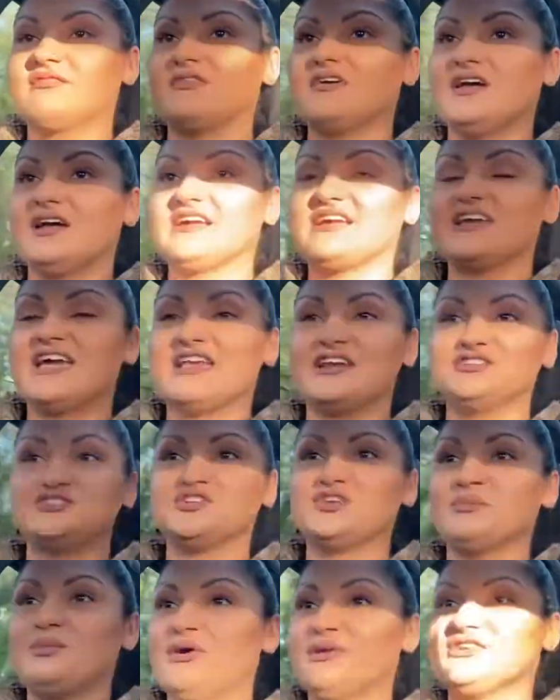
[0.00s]
again, I
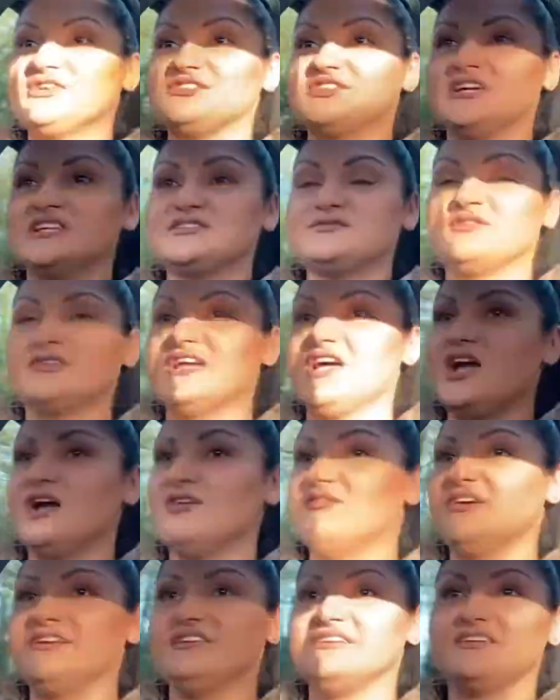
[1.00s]
do apologise for the
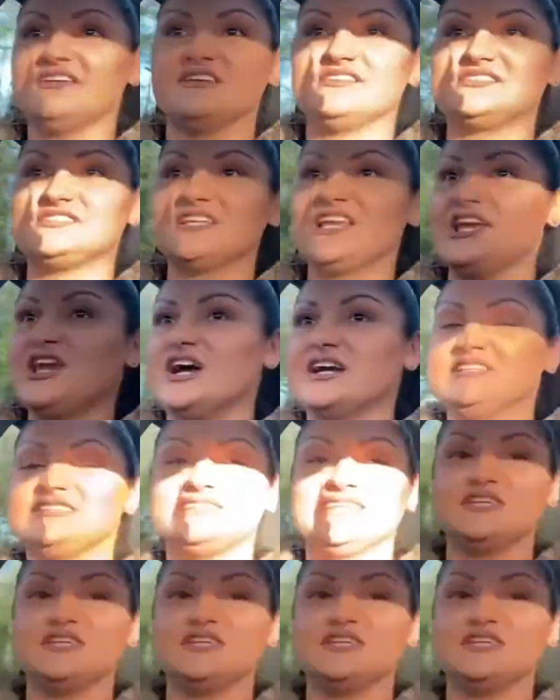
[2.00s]
horrendous lighting